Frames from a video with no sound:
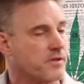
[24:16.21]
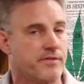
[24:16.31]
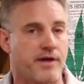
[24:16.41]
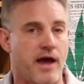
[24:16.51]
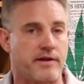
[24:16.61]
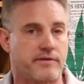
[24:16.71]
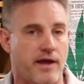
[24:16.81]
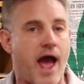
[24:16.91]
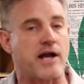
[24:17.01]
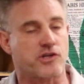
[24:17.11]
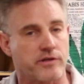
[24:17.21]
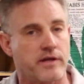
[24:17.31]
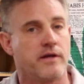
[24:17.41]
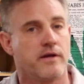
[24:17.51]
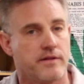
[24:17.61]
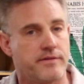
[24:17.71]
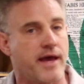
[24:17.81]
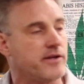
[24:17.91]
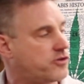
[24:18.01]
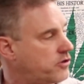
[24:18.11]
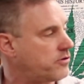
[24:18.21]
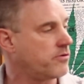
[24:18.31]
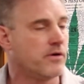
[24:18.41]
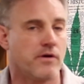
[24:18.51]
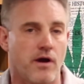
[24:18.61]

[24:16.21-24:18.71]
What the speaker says: that actually they do